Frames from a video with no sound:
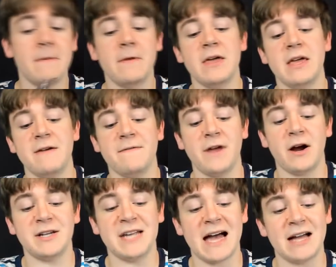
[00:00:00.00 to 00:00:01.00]
if they are
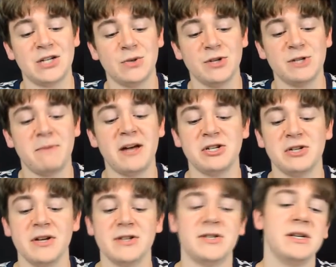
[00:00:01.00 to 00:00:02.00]
attached to a
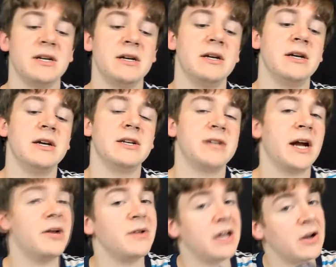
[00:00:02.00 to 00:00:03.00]
specialist, is not
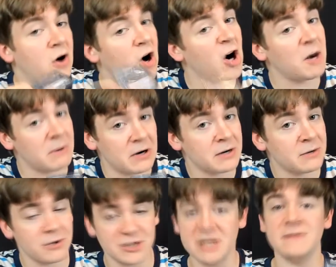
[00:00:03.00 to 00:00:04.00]
only an armor, which
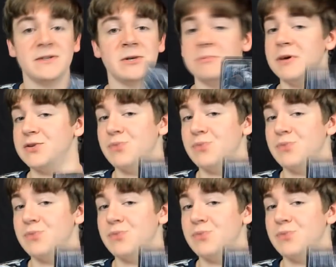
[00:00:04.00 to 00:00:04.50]
gives you +1